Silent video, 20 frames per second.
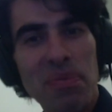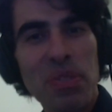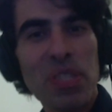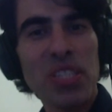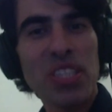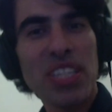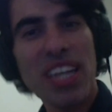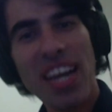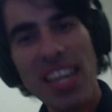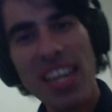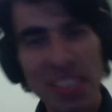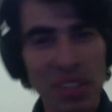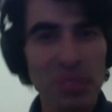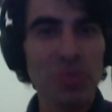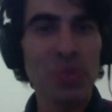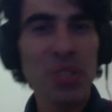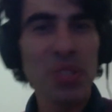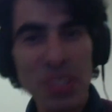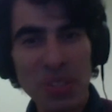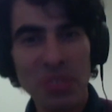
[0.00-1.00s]
which kind
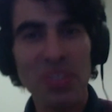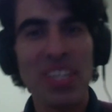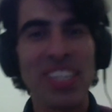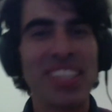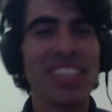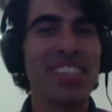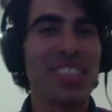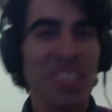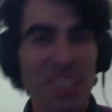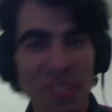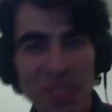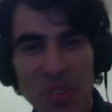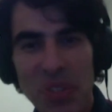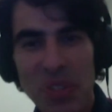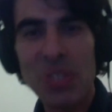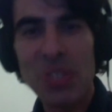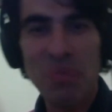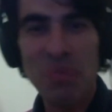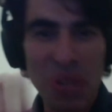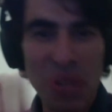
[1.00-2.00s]
of was already the
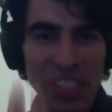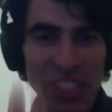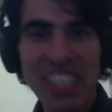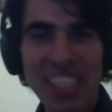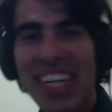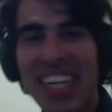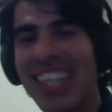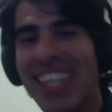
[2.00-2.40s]
inverse model,